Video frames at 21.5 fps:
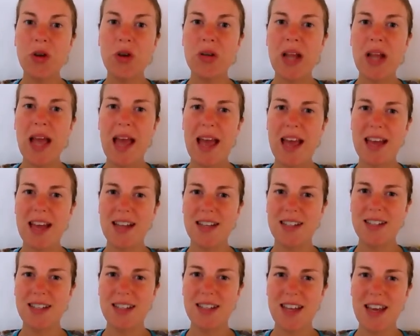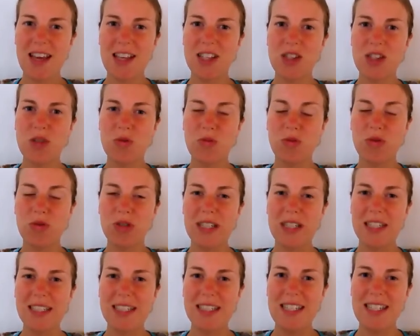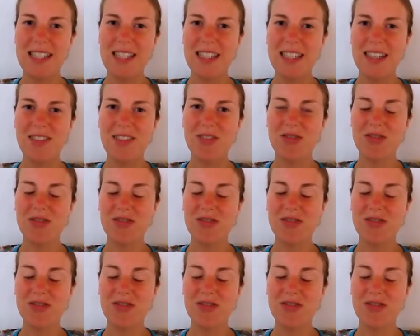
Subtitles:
own head, it's really,